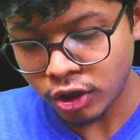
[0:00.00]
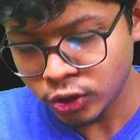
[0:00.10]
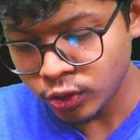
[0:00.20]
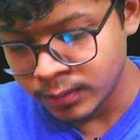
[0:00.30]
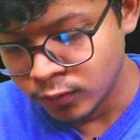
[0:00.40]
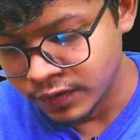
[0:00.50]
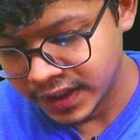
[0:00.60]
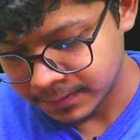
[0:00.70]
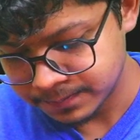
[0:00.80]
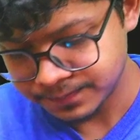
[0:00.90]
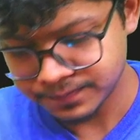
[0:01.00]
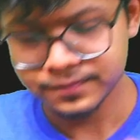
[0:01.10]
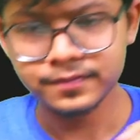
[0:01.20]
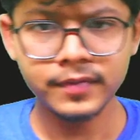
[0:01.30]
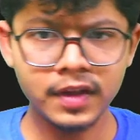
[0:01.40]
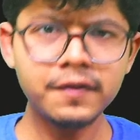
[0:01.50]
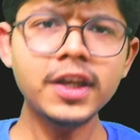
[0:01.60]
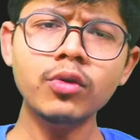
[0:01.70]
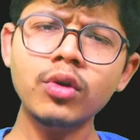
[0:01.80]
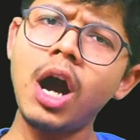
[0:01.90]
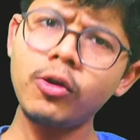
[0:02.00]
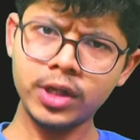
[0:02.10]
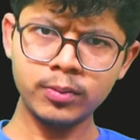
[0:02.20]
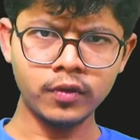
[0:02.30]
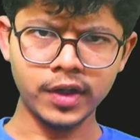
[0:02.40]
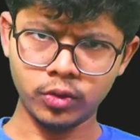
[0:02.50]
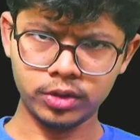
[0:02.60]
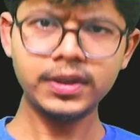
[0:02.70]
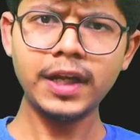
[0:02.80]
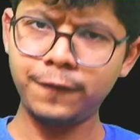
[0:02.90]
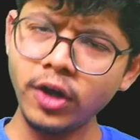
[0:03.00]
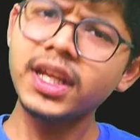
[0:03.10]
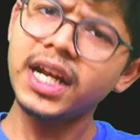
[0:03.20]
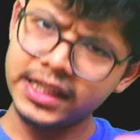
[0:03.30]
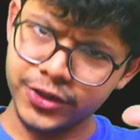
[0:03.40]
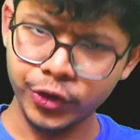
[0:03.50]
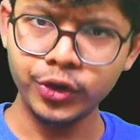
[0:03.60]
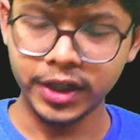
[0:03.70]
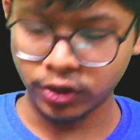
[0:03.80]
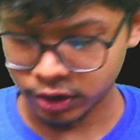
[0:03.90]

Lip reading: to remove it. We know how to remove a node. If not, then I'll show you later on